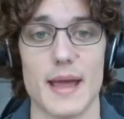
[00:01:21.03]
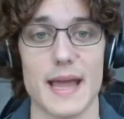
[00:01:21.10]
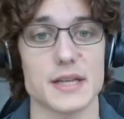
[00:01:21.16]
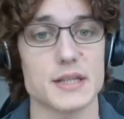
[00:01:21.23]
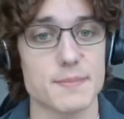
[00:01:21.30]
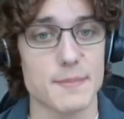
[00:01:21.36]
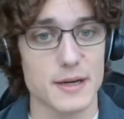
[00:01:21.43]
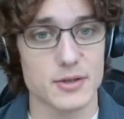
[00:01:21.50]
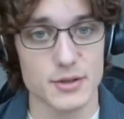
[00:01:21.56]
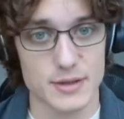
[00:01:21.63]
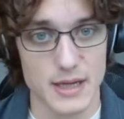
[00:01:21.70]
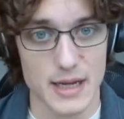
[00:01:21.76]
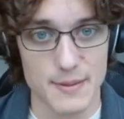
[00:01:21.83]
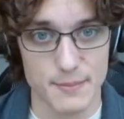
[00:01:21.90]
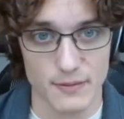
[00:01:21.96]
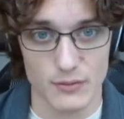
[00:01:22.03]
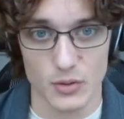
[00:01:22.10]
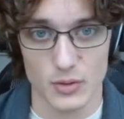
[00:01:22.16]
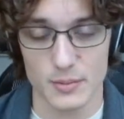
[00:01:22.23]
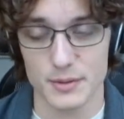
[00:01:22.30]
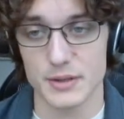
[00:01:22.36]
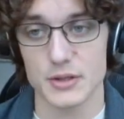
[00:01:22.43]
a special type of
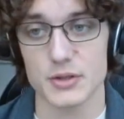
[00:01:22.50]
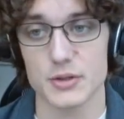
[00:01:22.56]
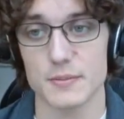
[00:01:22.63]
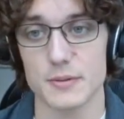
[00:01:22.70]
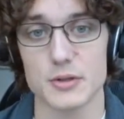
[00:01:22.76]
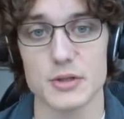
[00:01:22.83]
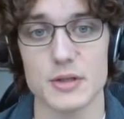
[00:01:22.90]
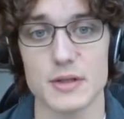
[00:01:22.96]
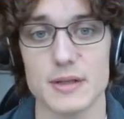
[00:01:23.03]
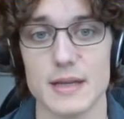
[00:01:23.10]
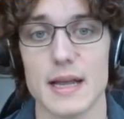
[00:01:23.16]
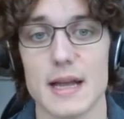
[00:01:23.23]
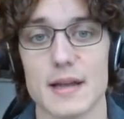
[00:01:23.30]
normal distribution,